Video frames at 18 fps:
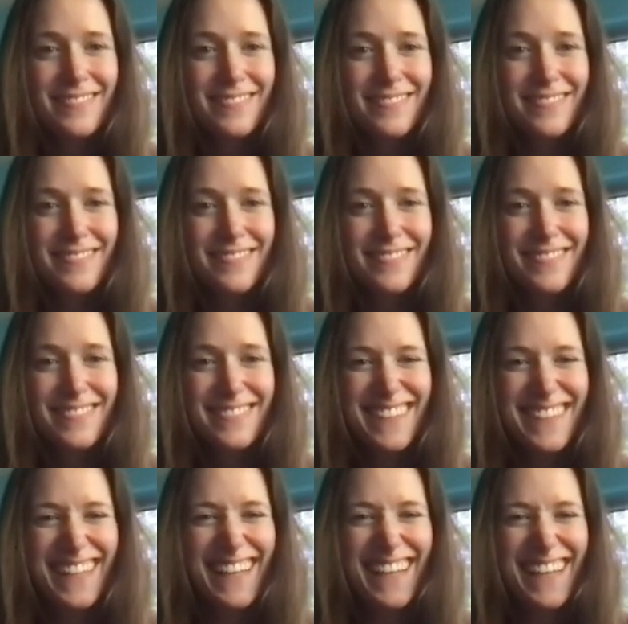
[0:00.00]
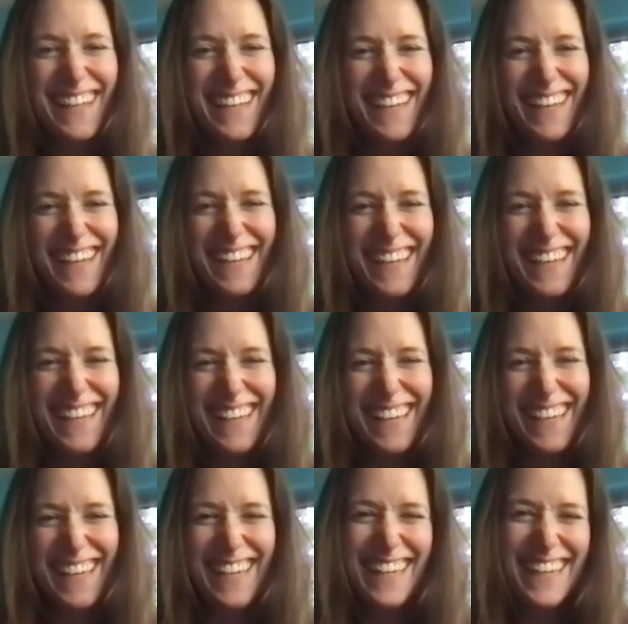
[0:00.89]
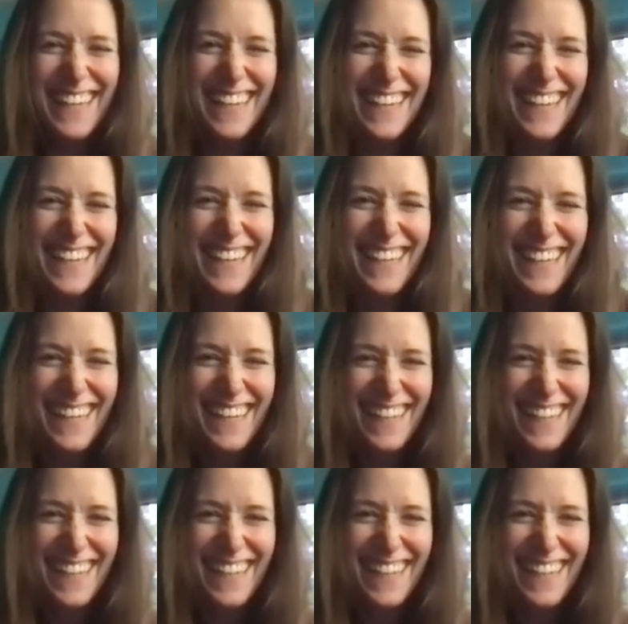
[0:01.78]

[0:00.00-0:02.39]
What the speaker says: This person isn't speaking.